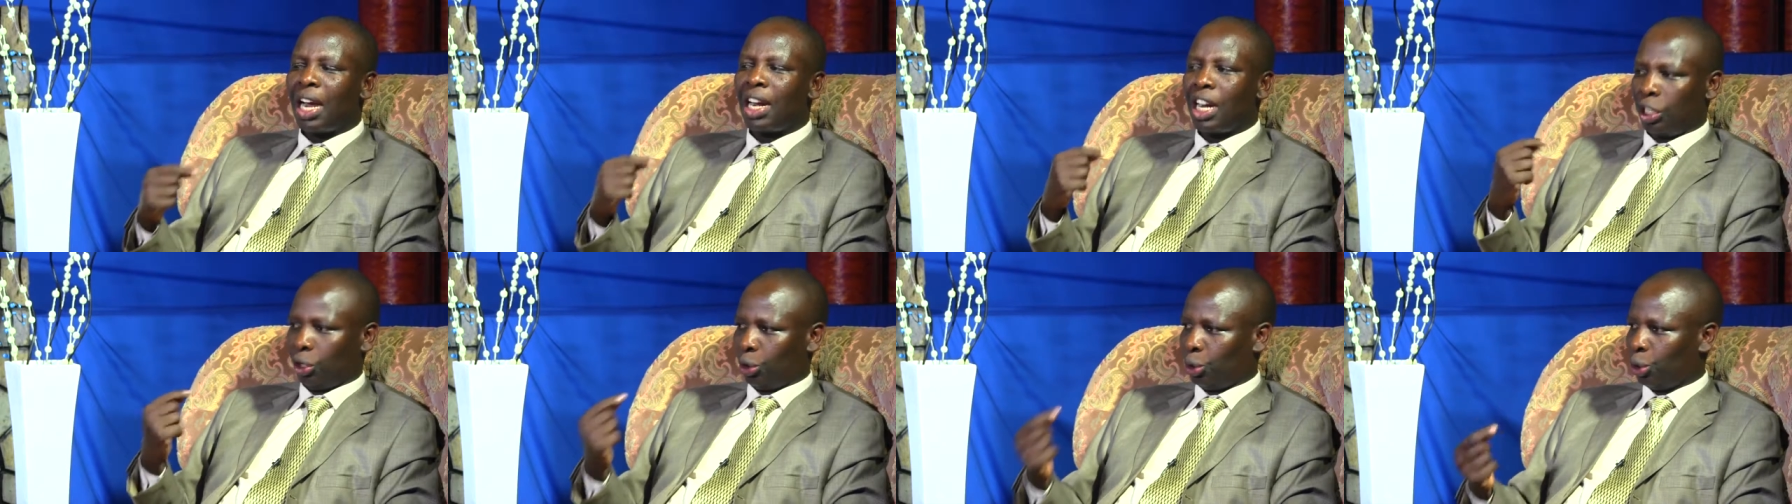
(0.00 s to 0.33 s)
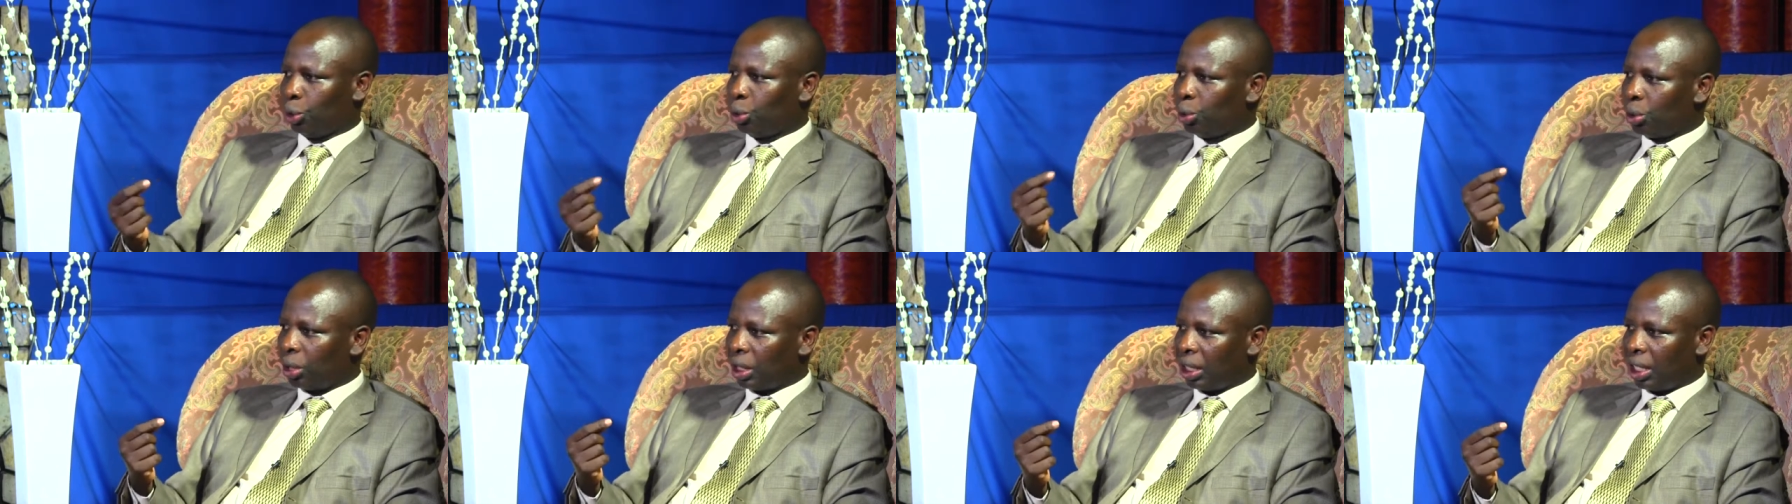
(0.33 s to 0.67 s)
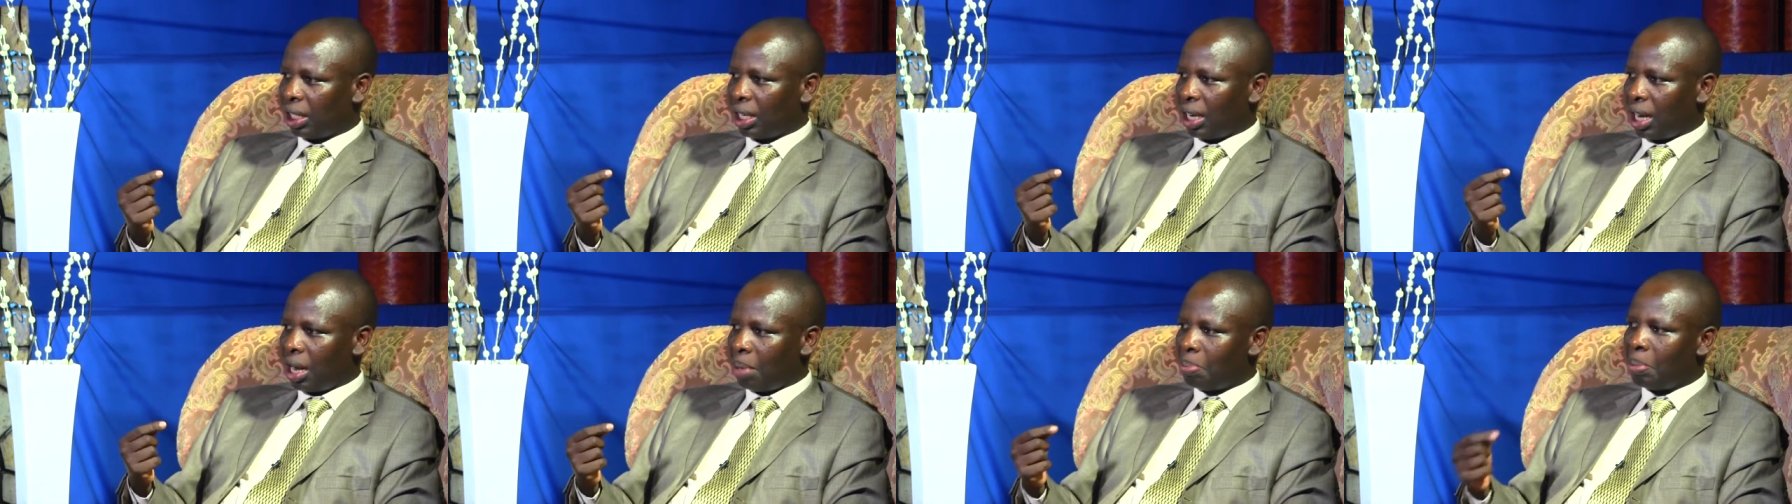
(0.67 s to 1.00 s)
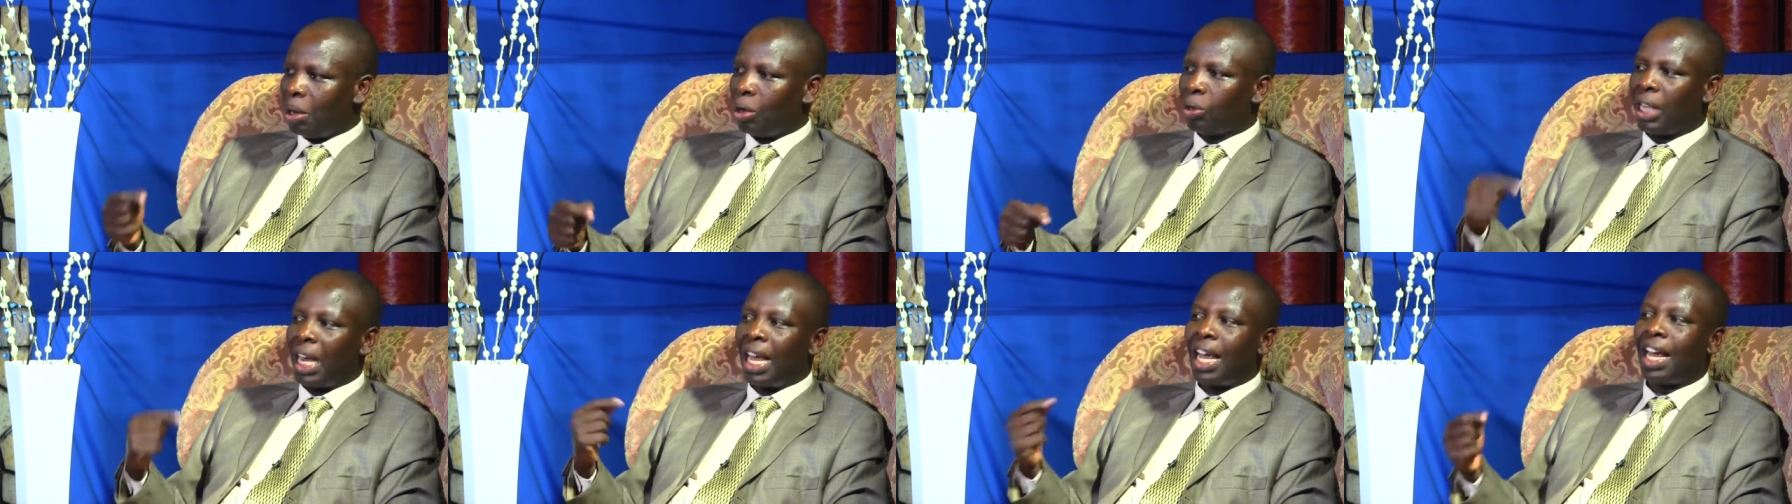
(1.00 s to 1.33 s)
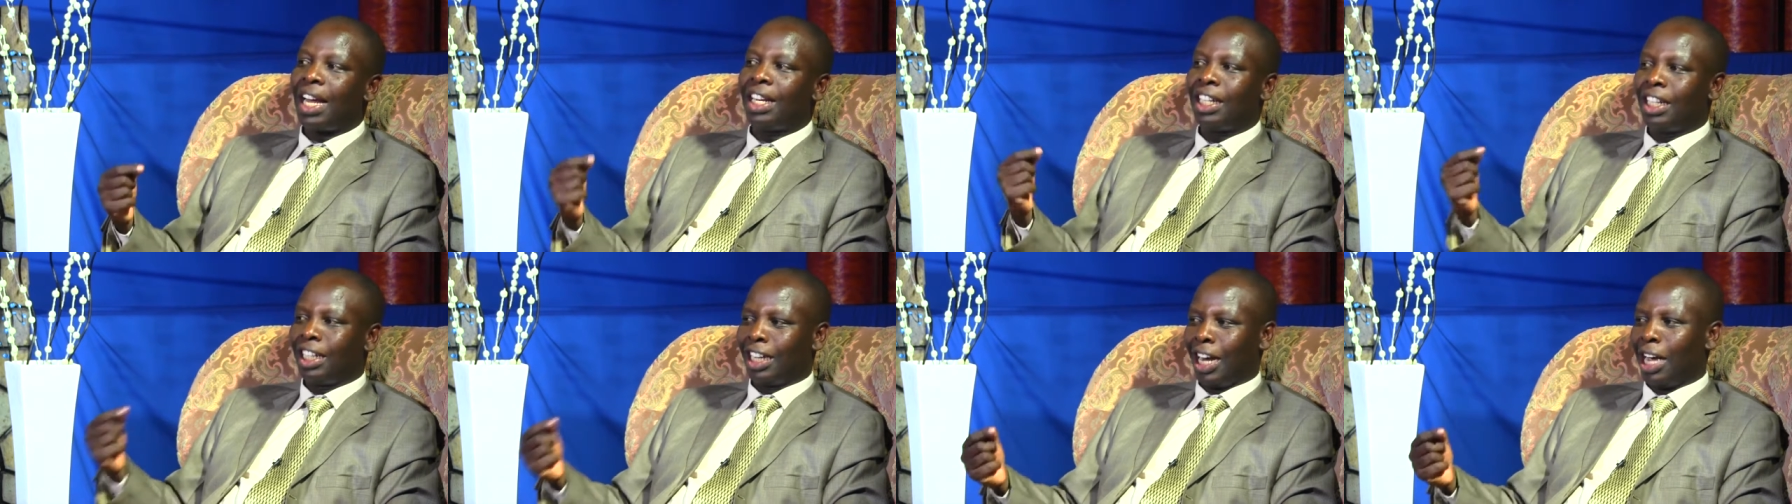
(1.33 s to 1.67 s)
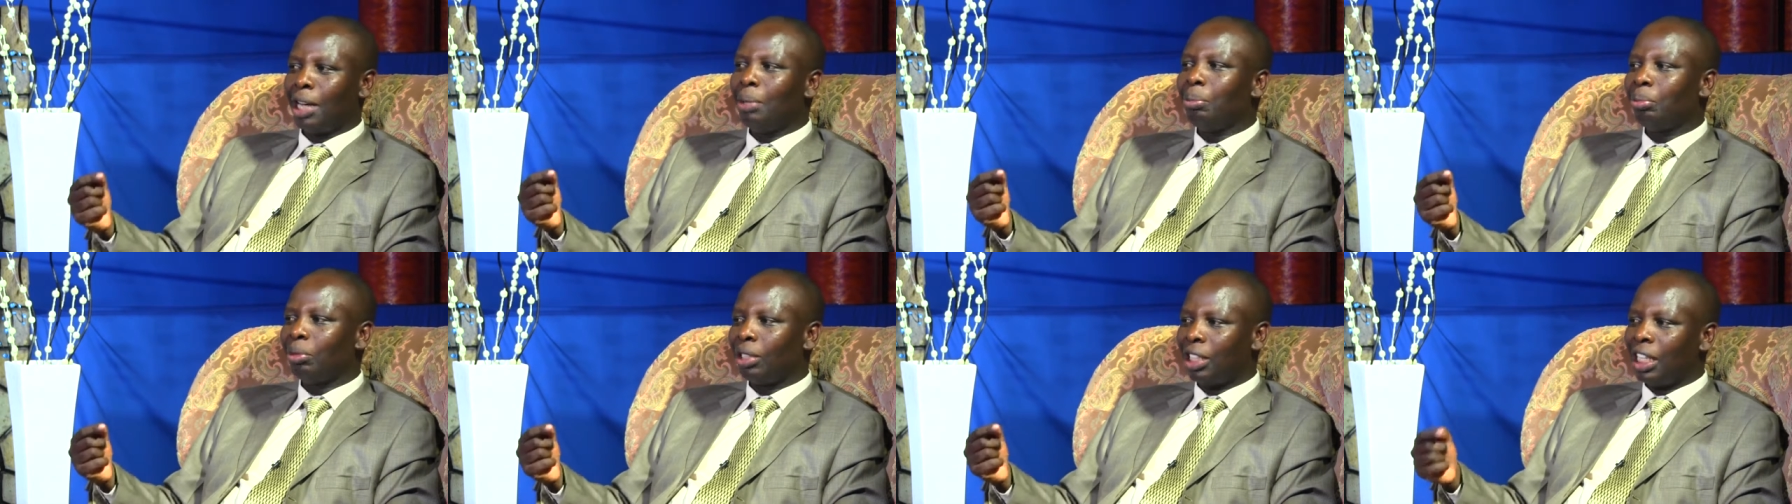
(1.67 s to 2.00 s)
a story about the end time,